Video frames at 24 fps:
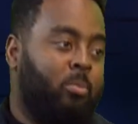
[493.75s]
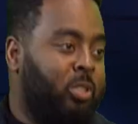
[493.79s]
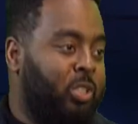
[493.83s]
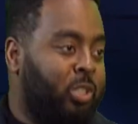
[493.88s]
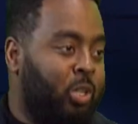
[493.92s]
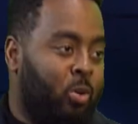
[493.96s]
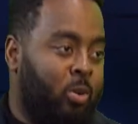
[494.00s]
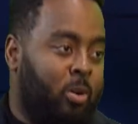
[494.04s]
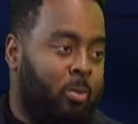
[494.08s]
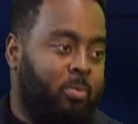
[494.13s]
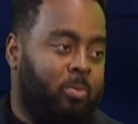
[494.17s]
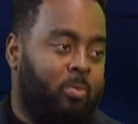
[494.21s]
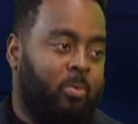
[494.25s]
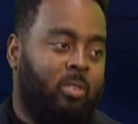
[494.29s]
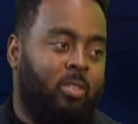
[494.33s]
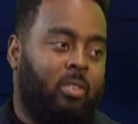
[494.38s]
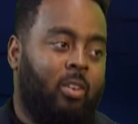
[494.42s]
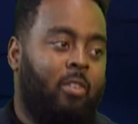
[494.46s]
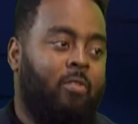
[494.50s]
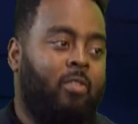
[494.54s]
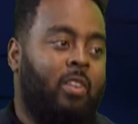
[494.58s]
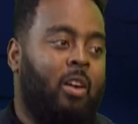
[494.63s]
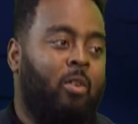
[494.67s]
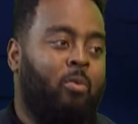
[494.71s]
show up
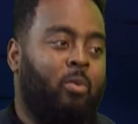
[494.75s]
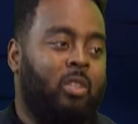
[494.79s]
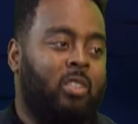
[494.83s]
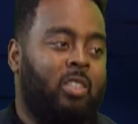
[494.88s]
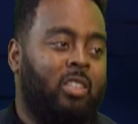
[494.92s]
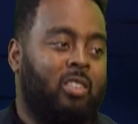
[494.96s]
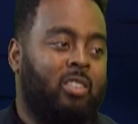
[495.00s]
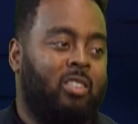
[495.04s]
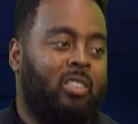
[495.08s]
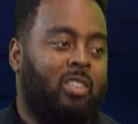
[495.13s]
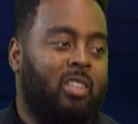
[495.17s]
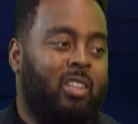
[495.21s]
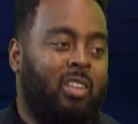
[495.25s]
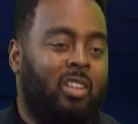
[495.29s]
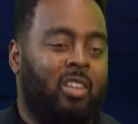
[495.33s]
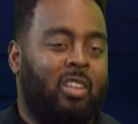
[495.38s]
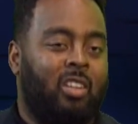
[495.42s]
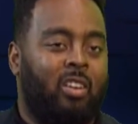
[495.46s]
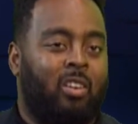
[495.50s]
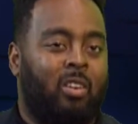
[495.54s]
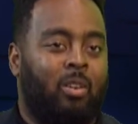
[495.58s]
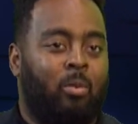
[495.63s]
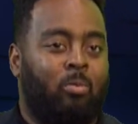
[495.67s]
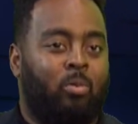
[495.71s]
stuff that we just did
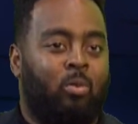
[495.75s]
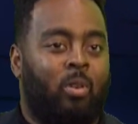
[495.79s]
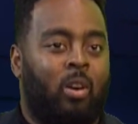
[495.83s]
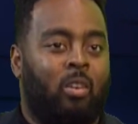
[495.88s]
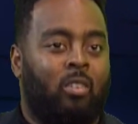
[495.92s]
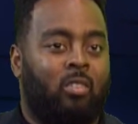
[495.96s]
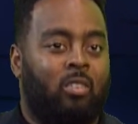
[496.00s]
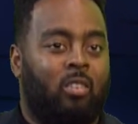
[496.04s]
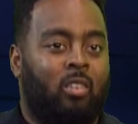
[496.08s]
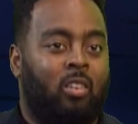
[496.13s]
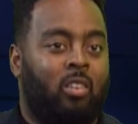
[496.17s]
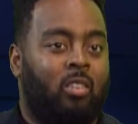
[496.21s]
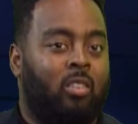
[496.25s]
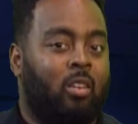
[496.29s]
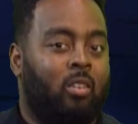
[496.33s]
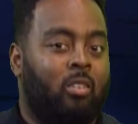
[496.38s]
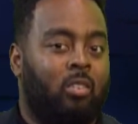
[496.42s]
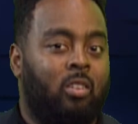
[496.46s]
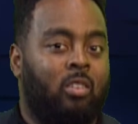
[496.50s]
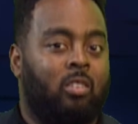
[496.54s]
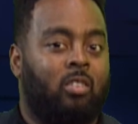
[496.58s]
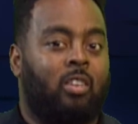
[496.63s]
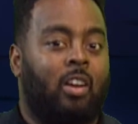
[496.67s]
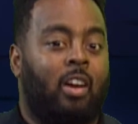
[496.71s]
throughout the city,
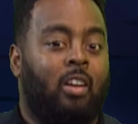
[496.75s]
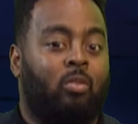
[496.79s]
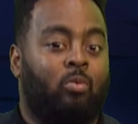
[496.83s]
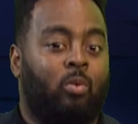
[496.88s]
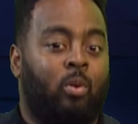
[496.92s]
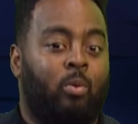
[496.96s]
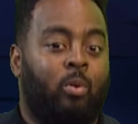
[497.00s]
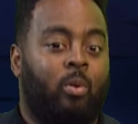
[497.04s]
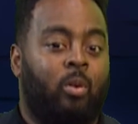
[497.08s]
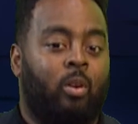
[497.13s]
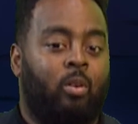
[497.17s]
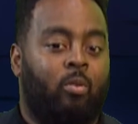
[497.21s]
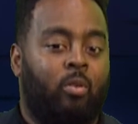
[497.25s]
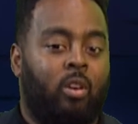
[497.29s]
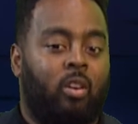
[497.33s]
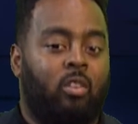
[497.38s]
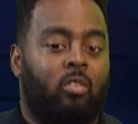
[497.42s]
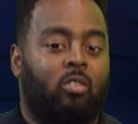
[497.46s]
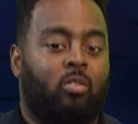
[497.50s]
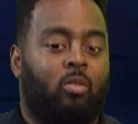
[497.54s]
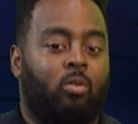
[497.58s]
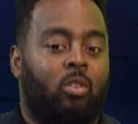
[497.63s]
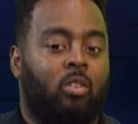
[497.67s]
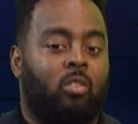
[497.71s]
13 sites where we were greeting
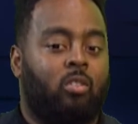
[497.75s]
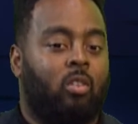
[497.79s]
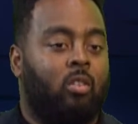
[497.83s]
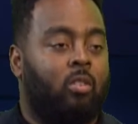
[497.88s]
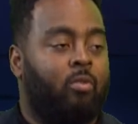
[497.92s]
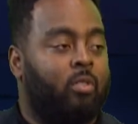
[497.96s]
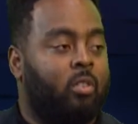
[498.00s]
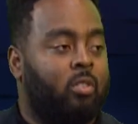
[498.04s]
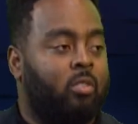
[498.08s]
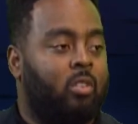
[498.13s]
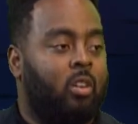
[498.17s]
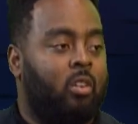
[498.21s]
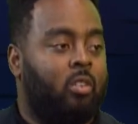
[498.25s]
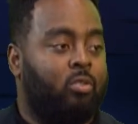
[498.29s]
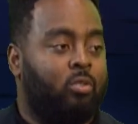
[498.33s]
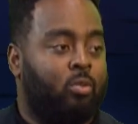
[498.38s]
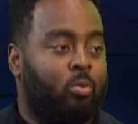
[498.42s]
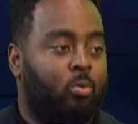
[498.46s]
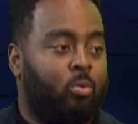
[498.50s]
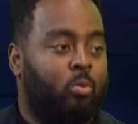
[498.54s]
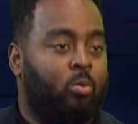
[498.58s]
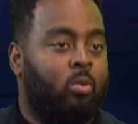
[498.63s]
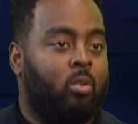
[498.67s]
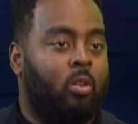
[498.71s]
students on the first day of
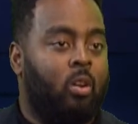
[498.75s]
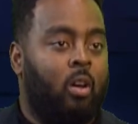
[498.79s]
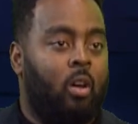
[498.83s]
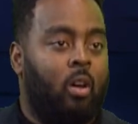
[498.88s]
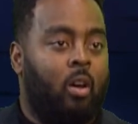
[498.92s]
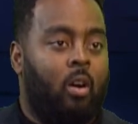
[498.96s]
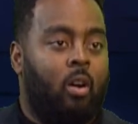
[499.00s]
school.